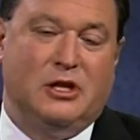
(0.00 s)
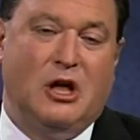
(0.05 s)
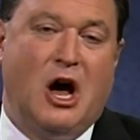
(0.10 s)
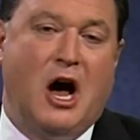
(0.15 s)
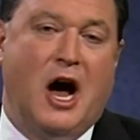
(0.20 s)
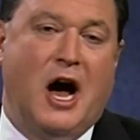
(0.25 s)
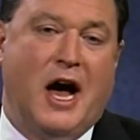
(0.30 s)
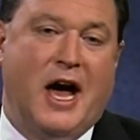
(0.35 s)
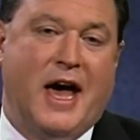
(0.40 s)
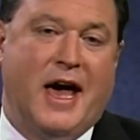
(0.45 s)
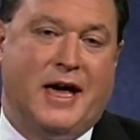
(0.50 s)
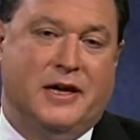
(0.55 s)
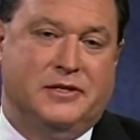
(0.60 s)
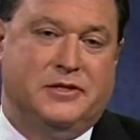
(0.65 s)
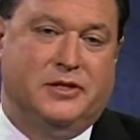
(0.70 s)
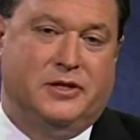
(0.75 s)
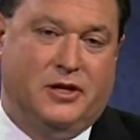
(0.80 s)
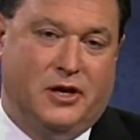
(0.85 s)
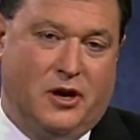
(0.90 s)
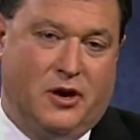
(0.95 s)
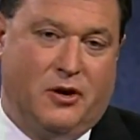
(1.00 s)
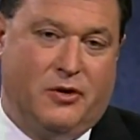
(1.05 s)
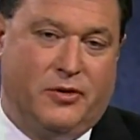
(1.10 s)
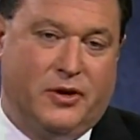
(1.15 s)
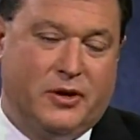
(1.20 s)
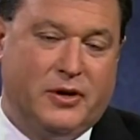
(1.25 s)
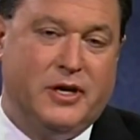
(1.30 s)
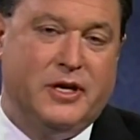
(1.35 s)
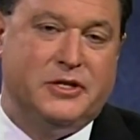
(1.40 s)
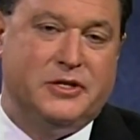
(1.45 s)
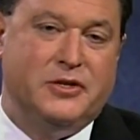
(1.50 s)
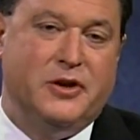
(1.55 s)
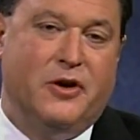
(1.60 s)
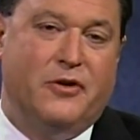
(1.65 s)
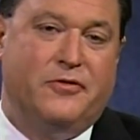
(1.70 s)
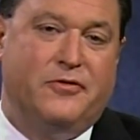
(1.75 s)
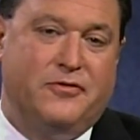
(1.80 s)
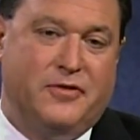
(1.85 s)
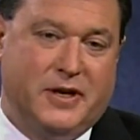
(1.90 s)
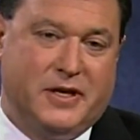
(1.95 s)
law has to go. There is
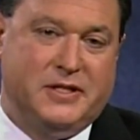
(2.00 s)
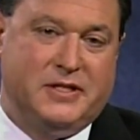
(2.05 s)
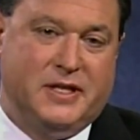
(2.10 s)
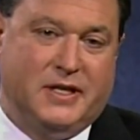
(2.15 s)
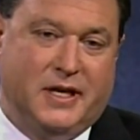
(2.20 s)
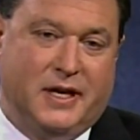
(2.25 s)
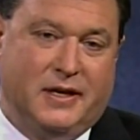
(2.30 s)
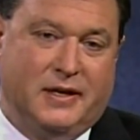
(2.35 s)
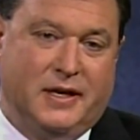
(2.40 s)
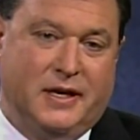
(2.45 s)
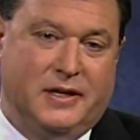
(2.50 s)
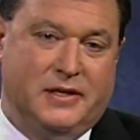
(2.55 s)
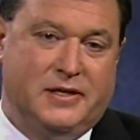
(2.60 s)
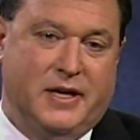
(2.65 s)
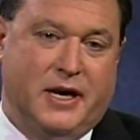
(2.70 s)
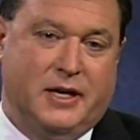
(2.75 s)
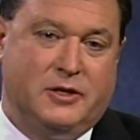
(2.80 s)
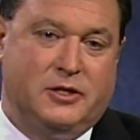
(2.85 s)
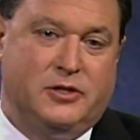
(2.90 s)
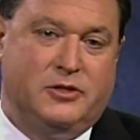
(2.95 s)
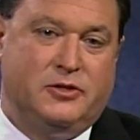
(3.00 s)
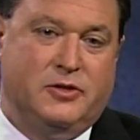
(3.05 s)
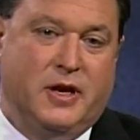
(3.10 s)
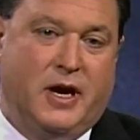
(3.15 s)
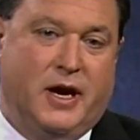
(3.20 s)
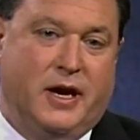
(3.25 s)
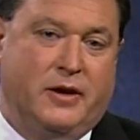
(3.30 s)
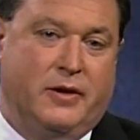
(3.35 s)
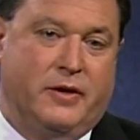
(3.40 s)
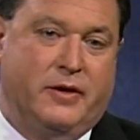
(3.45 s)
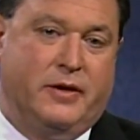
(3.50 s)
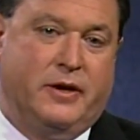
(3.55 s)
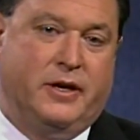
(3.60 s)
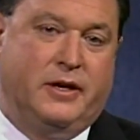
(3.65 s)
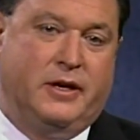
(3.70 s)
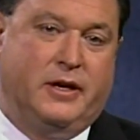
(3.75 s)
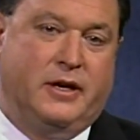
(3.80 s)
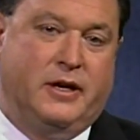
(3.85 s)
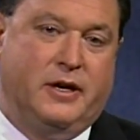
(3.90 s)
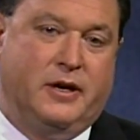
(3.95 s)
no fixing it. It's like, you know,
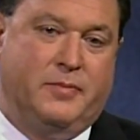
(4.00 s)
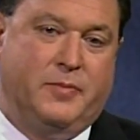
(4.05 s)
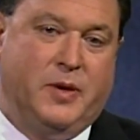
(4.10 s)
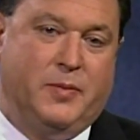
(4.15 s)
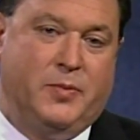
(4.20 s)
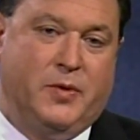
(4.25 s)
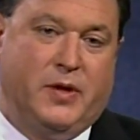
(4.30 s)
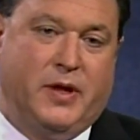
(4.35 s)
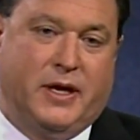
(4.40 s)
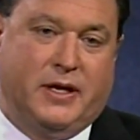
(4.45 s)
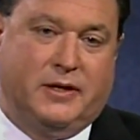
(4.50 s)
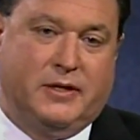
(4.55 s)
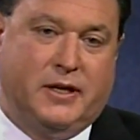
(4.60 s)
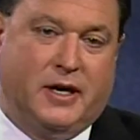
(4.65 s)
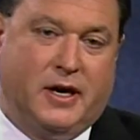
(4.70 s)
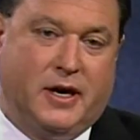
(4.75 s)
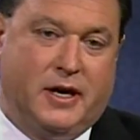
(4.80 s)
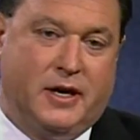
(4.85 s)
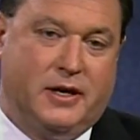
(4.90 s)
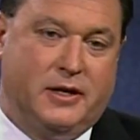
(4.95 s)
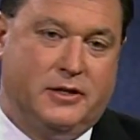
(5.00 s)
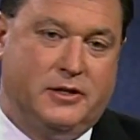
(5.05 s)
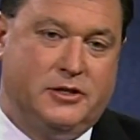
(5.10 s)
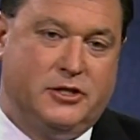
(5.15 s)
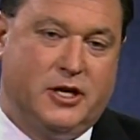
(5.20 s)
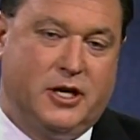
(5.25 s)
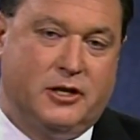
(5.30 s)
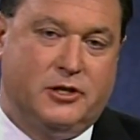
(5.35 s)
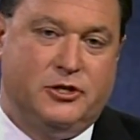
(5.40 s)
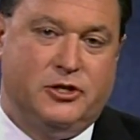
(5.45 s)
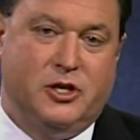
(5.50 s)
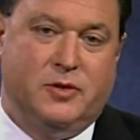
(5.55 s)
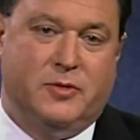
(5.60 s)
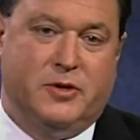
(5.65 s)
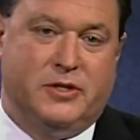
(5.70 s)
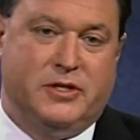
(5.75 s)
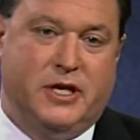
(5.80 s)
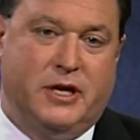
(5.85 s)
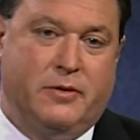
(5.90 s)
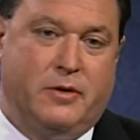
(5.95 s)
you hear people like Chuck
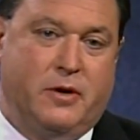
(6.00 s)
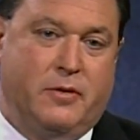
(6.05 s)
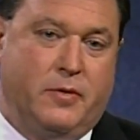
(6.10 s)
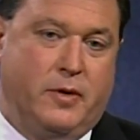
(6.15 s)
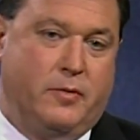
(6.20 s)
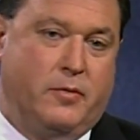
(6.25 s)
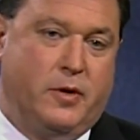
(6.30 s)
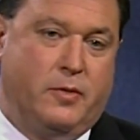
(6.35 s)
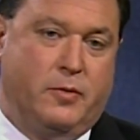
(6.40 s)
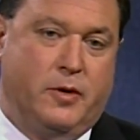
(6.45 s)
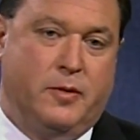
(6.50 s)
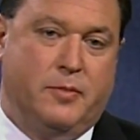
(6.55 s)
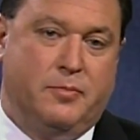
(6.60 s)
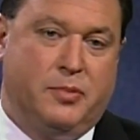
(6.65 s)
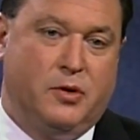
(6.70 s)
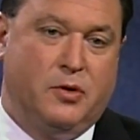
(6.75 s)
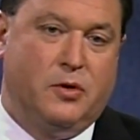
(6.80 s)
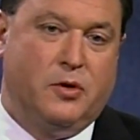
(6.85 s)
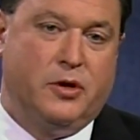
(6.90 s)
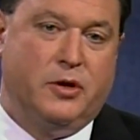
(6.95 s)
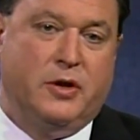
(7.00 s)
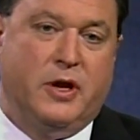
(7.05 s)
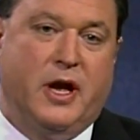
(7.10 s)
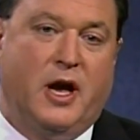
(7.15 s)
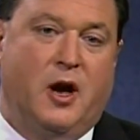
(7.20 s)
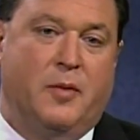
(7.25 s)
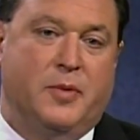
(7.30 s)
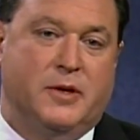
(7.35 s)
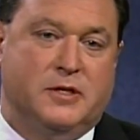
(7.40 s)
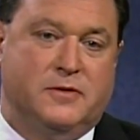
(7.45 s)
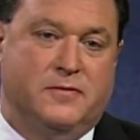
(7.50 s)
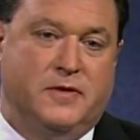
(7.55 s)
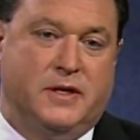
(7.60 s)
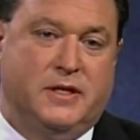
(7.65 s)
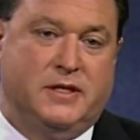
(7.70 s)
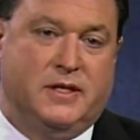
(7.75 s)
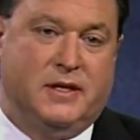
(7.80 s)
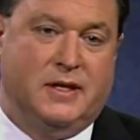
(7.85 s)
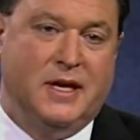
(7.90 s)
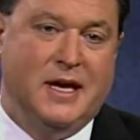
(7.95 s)
Schumer say, well, we implore you to help us
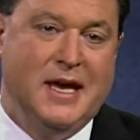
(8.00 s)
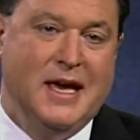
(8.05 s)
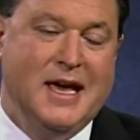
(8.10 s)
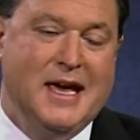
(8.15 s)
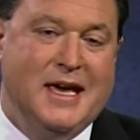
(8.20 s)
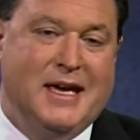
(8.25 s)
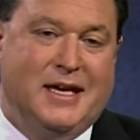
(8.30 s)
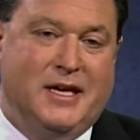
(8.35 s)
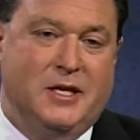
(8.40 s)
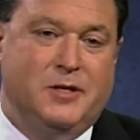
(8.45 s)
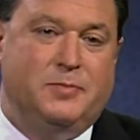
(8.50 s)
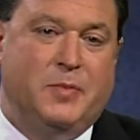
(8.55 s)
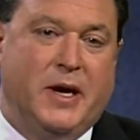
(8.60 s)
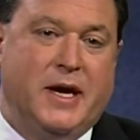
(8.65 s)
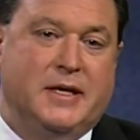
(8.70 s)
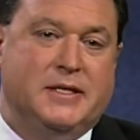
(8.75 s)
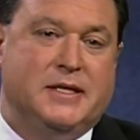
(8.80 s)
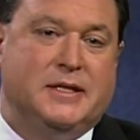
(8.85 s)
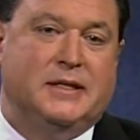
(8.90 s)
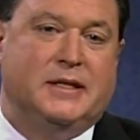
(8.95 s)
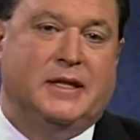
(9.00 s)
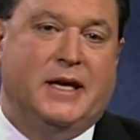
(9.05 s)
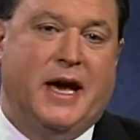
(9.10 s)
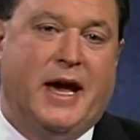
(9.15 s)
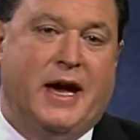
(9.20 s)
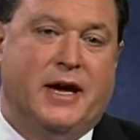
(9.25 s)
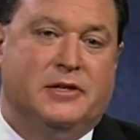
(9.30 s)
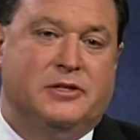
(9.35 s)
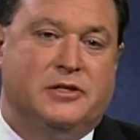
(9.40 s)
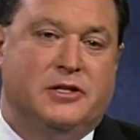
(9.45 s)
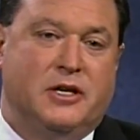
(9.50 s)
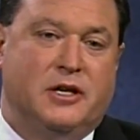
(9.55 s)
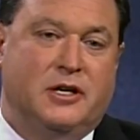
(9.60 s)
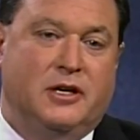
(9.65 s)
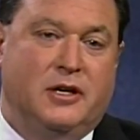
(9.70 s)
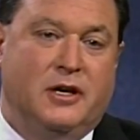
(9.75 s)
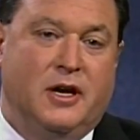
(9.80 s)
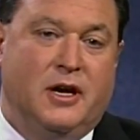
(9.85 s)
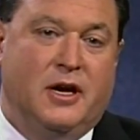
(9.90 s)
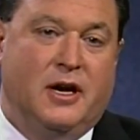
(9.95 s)
fix it. He's basically
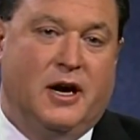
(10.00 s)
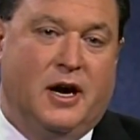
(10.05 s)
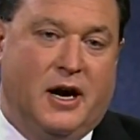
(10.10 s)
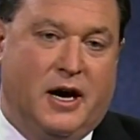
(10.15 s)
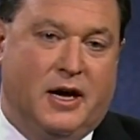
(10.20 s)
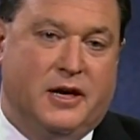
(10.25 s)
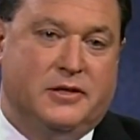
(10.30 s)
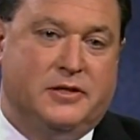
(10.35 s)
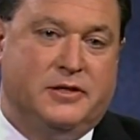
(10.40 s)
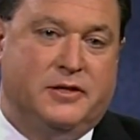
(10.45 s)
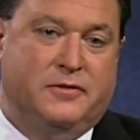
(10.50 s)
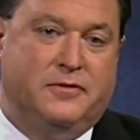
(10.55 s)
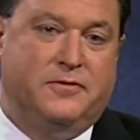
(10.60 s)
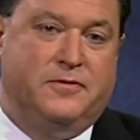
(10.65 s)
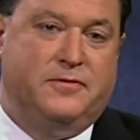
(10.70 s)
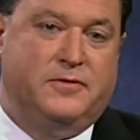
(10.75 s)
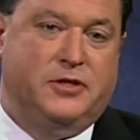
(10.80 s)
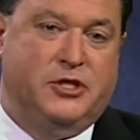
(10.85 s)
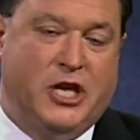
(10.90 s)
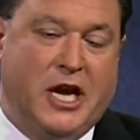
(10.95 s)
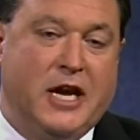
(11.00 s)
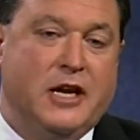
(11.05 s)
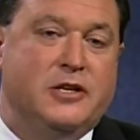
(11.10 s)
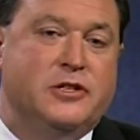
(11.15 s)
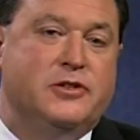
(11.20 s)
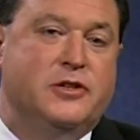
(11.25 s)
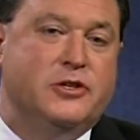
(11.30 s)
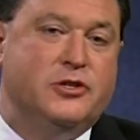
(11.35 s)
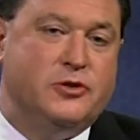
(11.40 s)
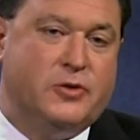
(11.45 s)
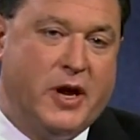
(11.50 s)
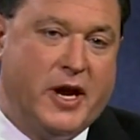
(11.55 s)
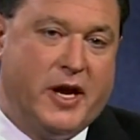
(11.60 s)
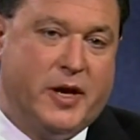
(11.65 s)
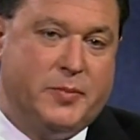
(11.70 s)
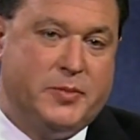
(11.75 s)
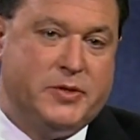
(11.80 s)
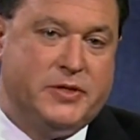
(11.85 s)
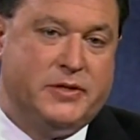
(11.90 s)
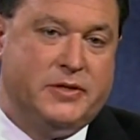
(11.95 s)
asking us to change the
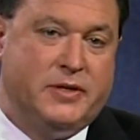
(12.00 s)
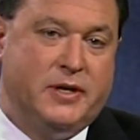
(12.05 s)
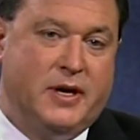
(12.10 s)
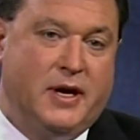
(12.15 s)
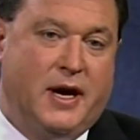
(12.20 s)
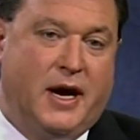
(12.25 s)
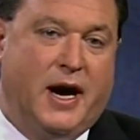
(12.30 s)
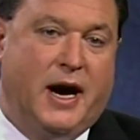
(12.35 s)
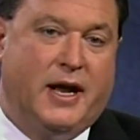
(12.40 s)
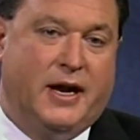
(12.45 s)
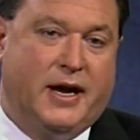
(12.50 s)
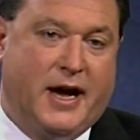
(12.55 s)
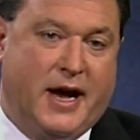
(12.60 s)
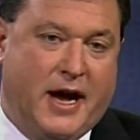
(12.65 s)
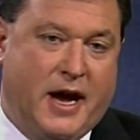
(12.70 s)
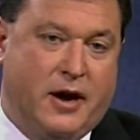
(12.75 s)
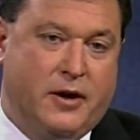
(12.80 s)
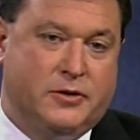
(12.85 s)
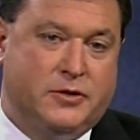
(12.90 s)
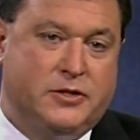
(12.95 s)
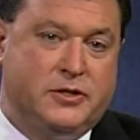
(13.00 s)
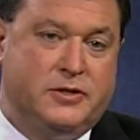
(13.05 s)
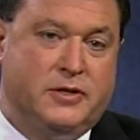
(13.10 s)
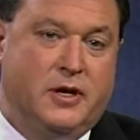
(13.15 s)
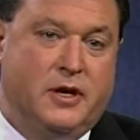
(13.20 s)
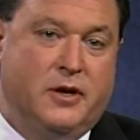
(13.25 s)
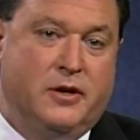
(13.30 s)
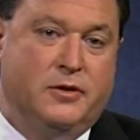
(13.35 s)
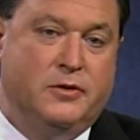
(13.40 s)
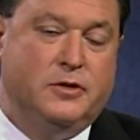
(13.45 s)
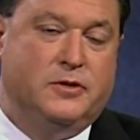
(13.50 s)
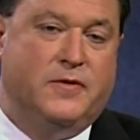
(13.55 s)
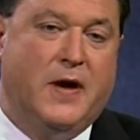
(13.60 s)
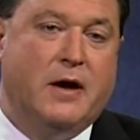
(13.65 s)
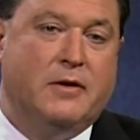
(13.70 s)
drapes on a house whose